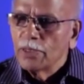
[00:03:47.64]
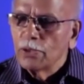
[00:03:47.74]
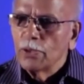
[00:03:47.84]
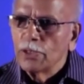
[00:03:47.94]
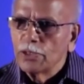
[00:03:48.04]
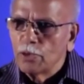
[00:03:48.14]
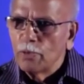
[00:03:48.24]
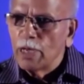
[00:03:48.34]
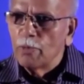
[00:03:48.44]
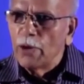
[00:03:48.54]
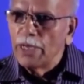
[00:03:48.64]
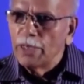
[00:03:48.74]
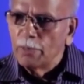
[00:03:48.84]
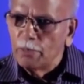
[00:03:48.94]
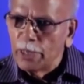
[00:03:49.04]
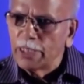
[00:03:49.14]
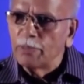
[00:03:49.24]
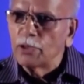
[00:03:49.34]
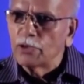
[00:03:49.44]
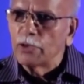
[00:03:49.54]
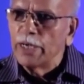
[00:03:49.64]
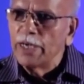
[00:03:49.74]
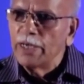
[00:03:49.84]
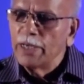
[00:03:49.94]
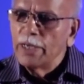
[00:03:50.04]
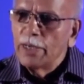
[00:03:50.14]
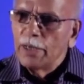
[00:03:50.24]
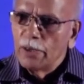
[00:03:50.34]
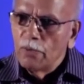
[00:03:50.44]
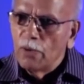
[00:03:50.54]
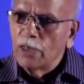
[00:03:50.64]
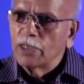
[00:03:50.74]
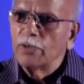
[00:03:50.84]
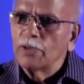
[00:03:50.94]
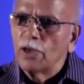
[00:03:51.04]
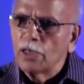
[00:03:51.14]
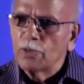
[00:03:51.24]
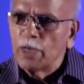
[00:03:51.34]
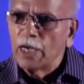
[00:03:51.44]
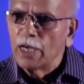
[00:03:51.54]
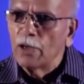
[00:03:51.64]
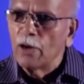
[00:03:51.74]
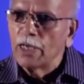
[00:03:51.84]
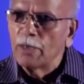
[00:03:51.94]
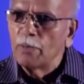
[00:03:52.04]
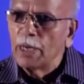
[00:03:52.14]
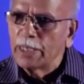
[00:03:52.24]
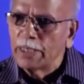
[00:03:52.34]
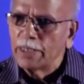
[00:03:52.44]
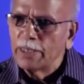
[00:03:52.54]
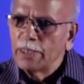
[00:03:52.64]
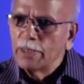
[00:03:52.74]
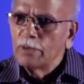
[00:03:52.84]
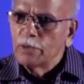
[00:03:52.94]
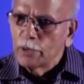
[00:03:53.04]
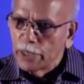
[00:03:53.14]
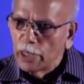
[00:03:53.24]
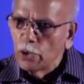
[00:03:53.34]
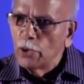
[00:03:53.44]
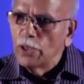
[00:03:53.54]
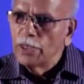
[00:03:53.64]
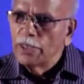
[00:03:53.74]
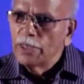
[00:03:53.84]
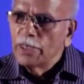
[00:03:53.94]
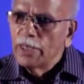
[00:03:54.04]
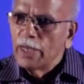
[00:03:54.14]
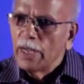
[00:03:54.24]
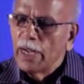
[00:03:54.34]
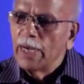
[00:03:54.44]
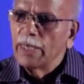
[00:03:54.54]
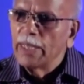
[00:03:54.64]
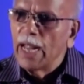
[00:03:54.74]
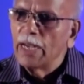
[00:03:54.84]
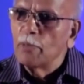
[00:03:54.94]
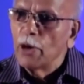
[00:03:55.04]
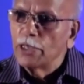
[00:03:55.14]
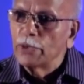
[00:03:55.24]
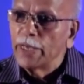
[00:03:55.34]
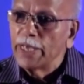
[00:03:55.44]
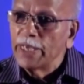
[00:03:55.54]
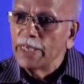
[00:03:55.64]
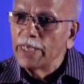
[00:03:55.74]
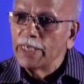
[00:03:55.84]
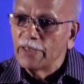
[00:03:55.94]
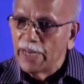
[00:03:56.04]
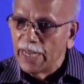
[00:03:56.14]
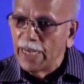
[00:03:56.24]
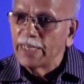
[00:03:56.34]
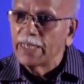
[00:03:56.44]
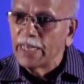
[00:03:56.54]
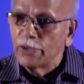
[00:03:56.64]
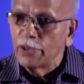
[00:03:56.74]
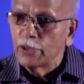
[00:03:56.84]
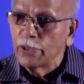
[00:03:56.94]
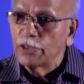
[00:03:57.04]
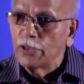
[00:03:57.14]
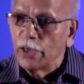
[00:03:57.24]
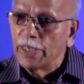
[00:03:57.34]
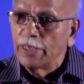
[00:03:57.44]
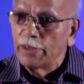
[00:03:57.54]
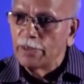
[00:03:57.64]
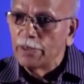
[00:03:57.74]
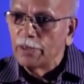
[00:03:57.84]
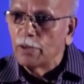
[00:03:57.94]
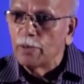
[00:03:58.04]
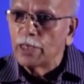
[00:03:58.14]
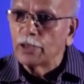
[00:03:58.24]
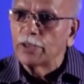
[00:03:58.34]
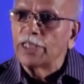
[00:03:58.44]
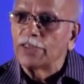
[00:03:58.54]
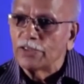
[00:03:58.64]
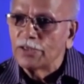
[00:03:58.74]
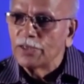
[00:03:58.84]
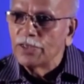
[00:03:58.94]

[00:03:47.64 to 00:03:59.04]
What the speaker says: So this Kumar boy picked up the student, walked into the hospital, got him better, we took a loan, and that boy today is an IIT graduate who is joining Kumar to teach.